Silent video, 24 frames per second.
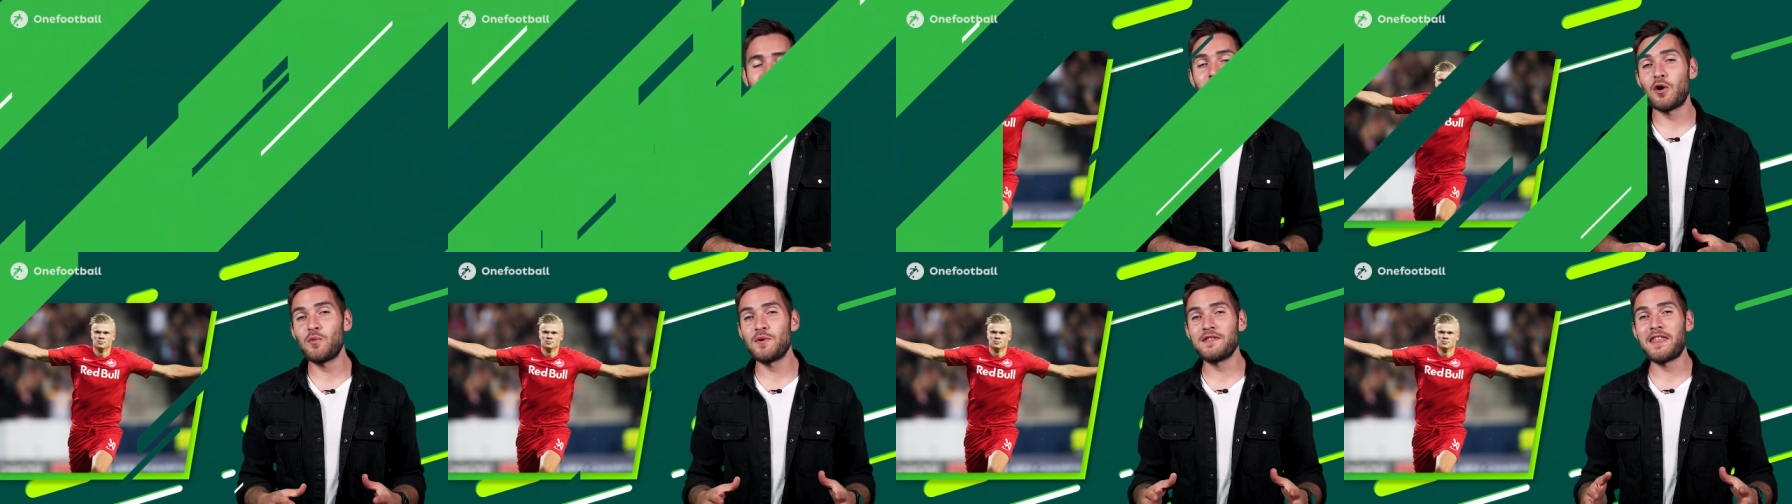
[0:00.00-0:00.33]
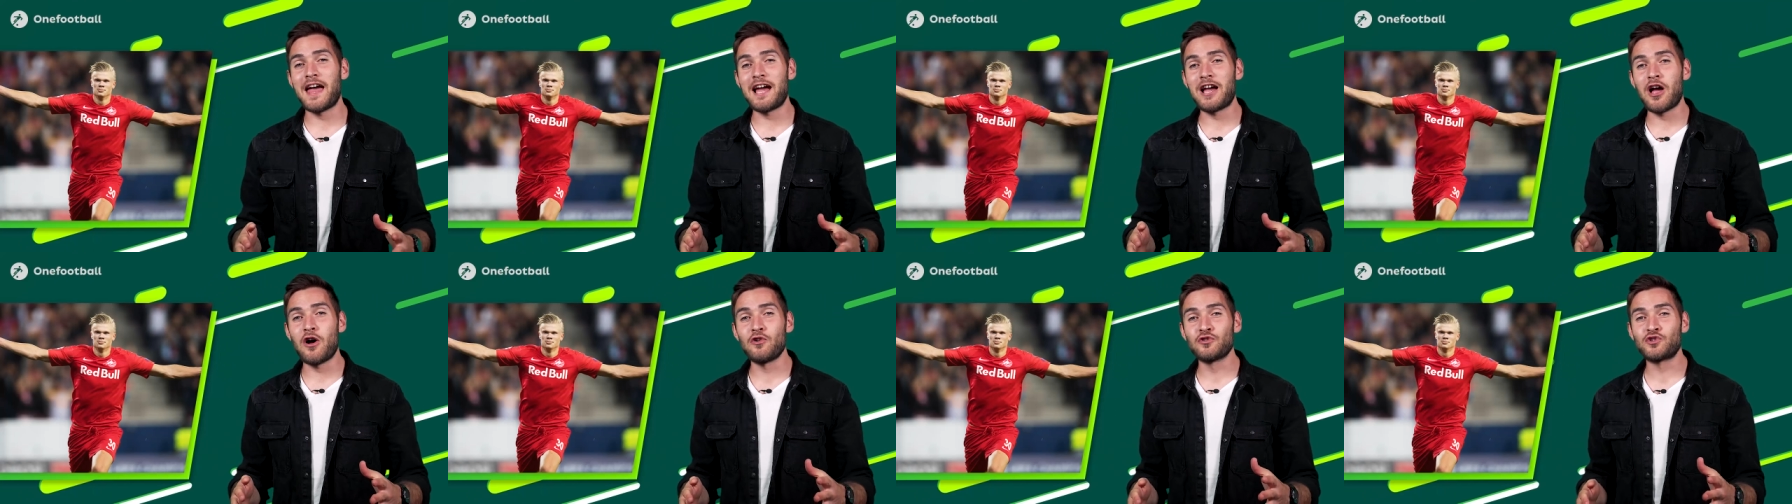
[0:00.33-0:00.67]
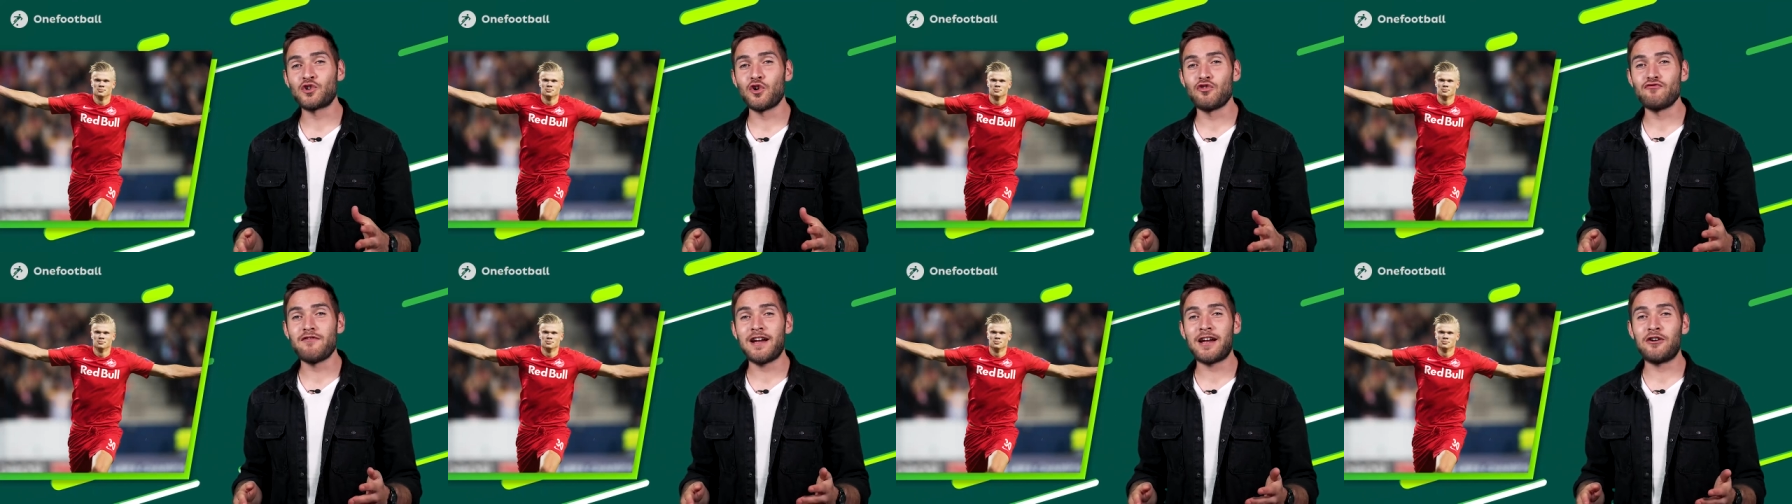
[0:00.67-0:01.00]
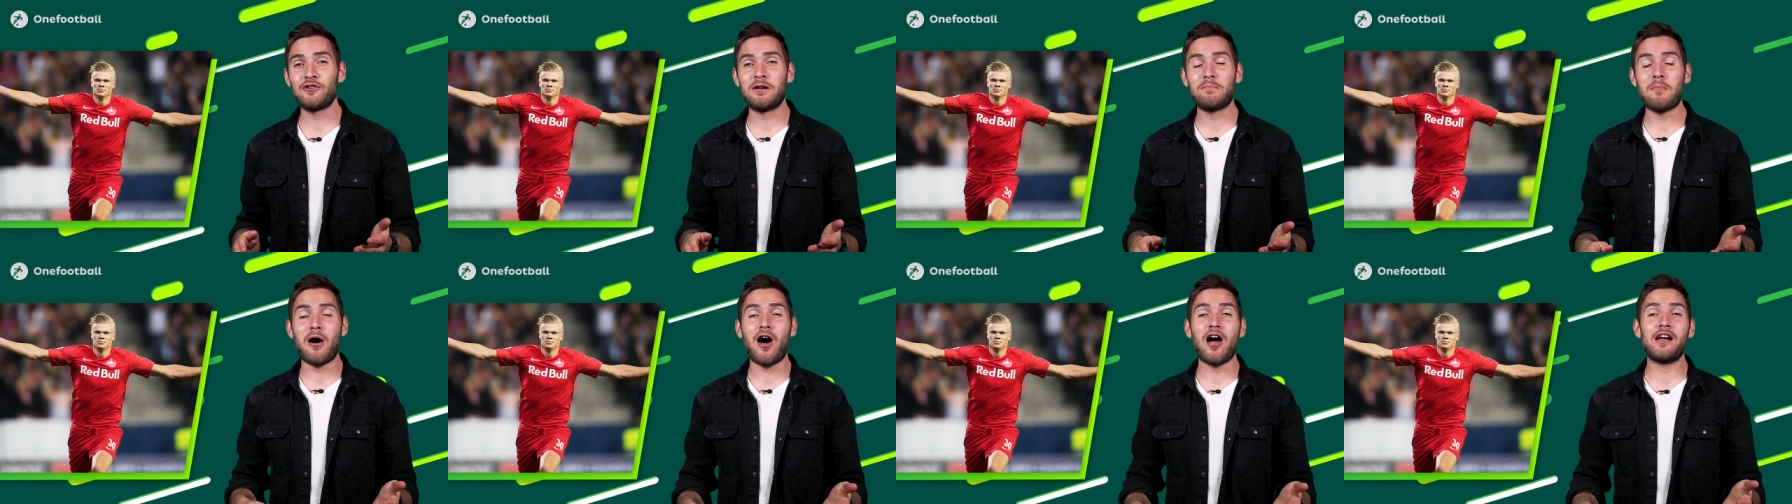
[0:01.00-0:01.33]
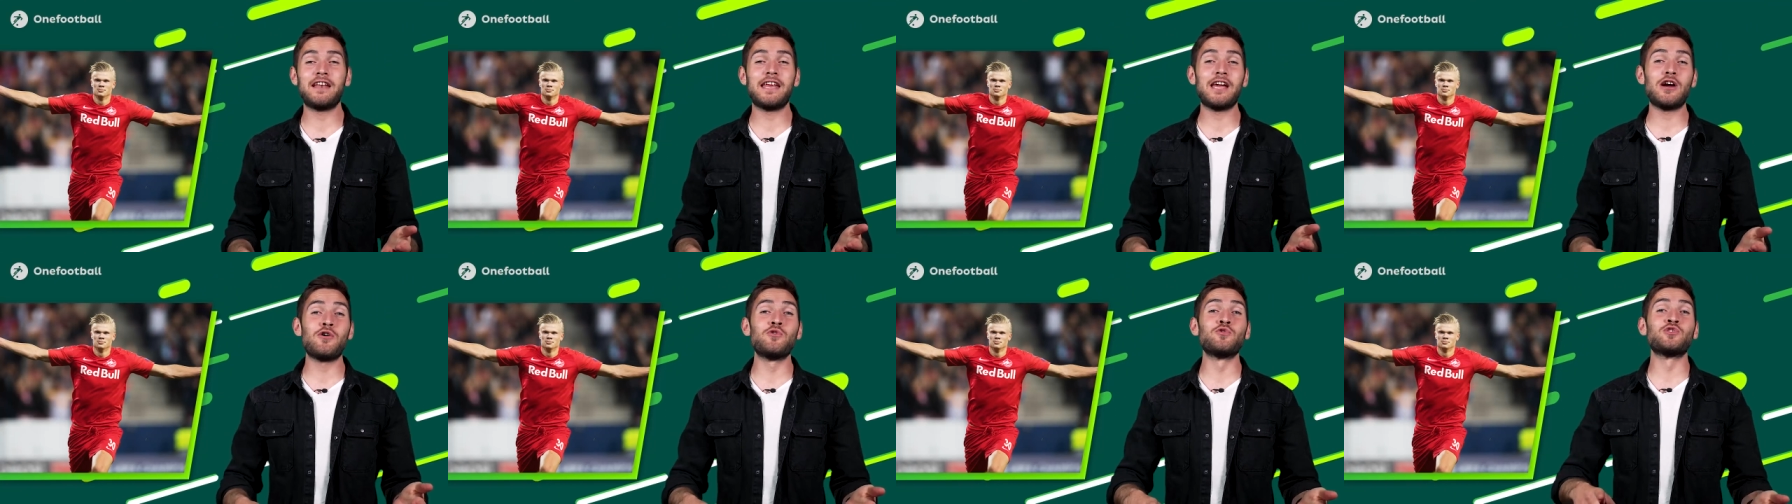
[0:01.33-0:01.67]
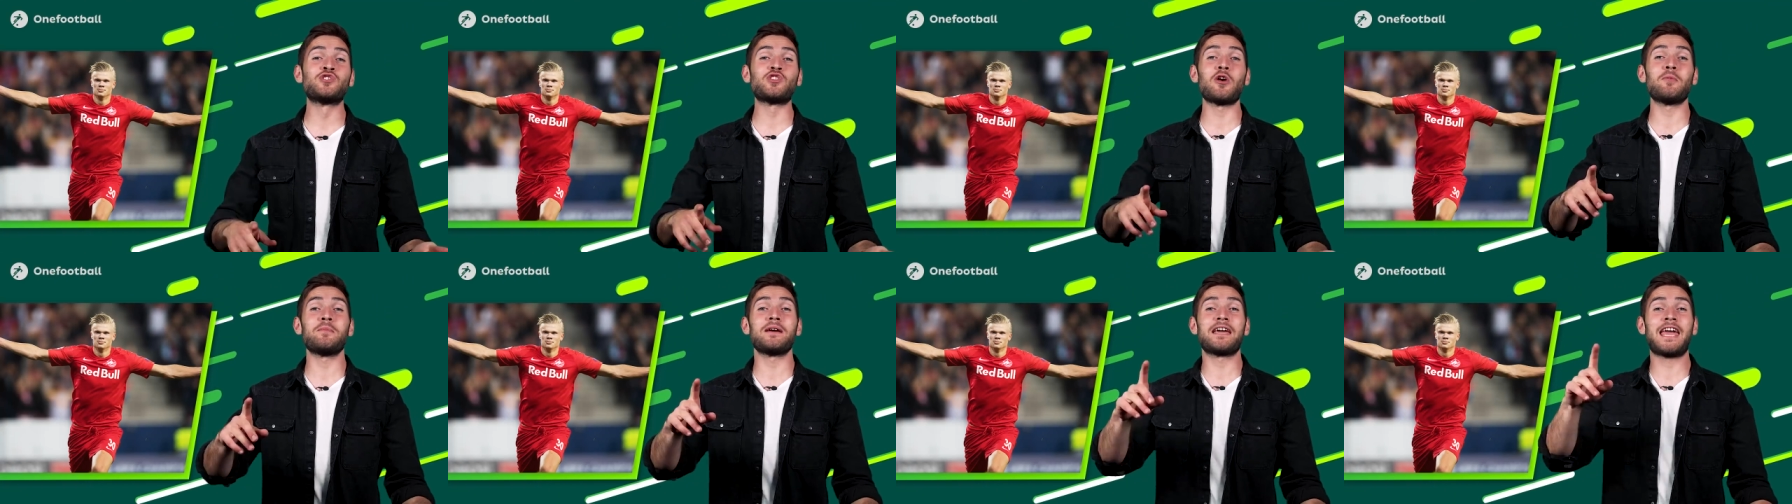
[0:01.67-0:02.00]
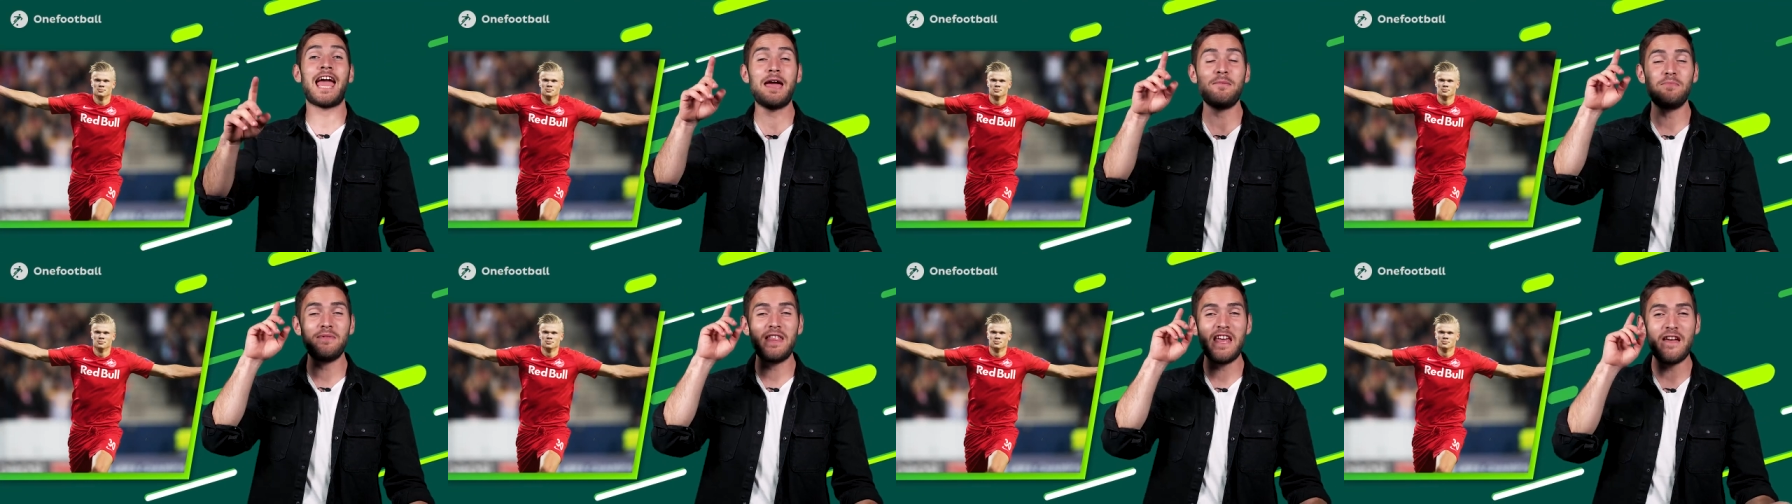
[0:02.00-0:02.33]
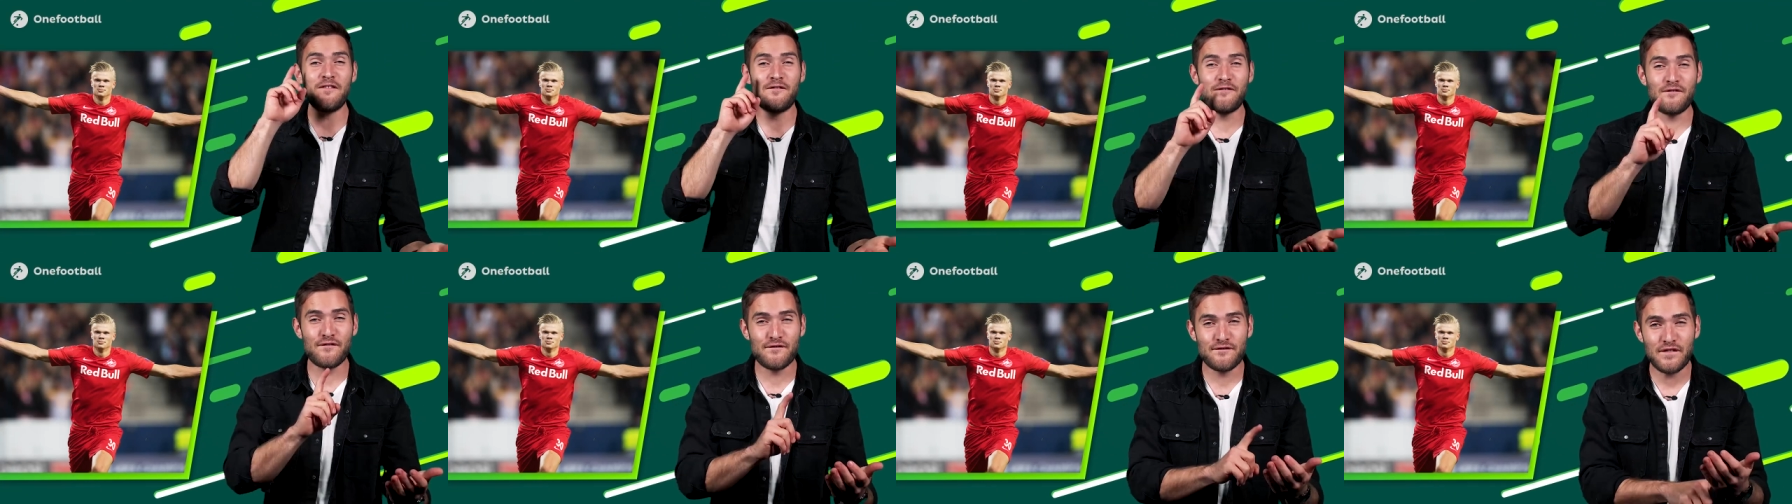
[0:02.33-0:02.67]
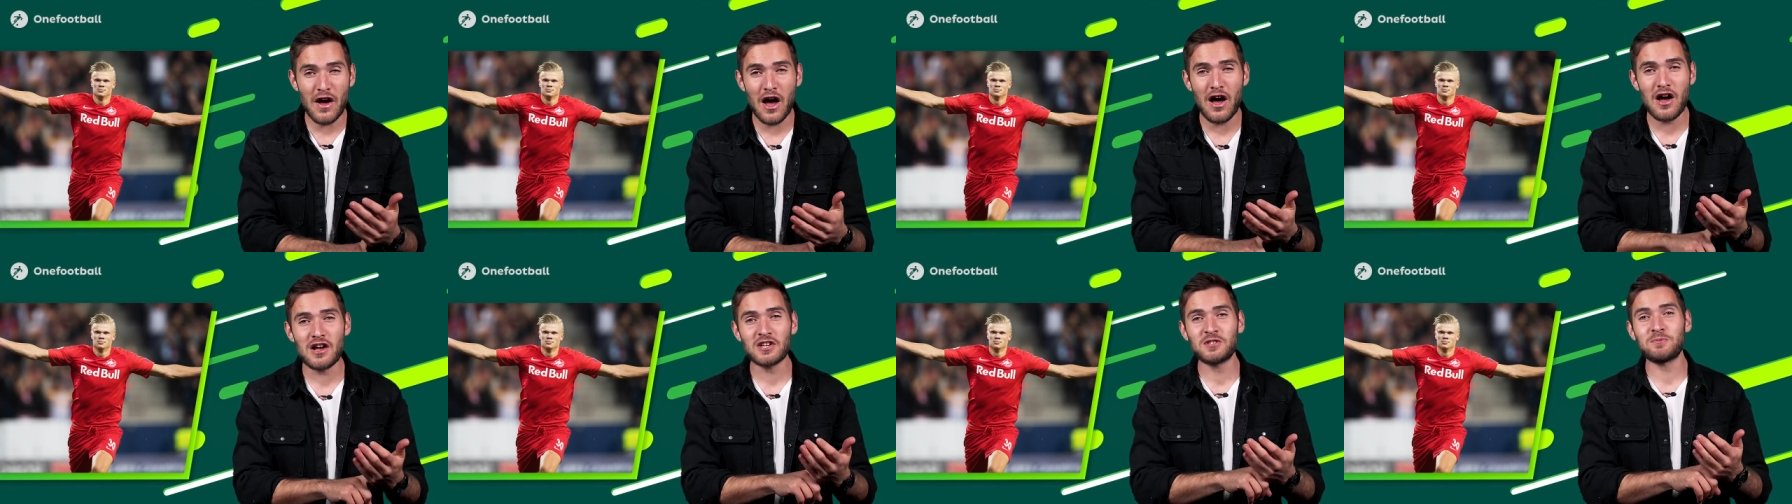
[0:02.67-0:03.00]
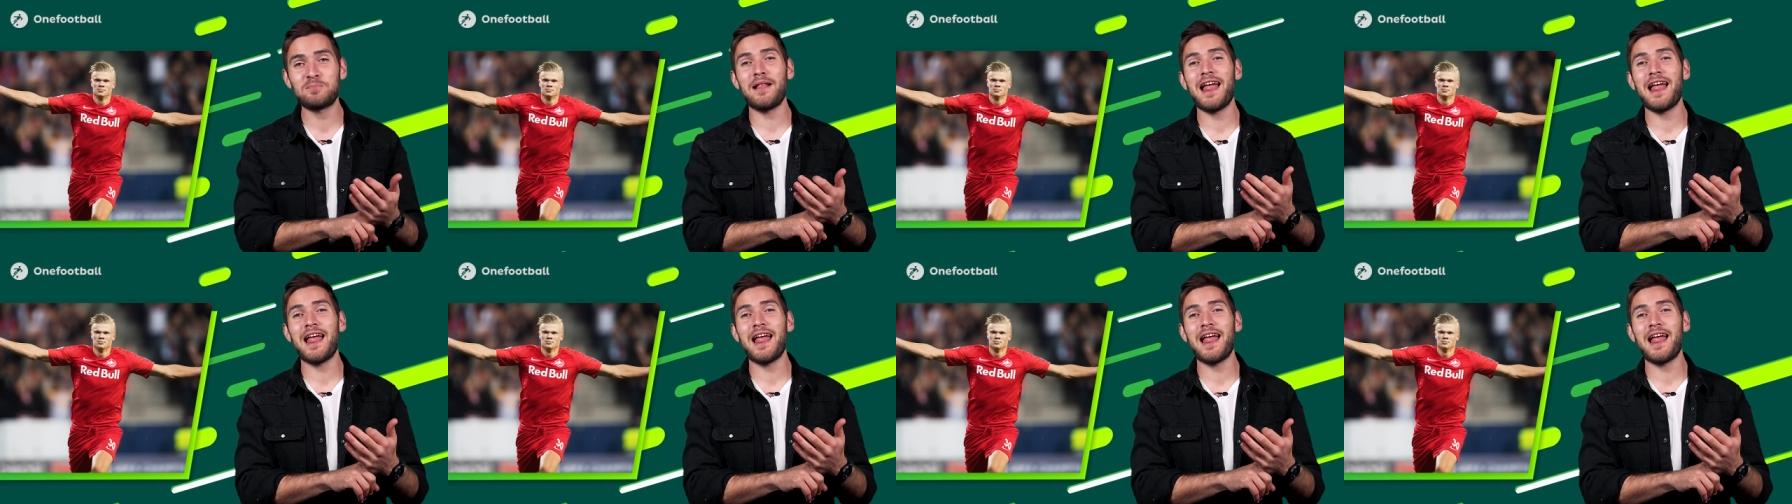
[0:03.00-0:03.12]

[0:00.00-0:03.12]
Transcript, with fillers: So with that goal scoring record in mind, he also became the first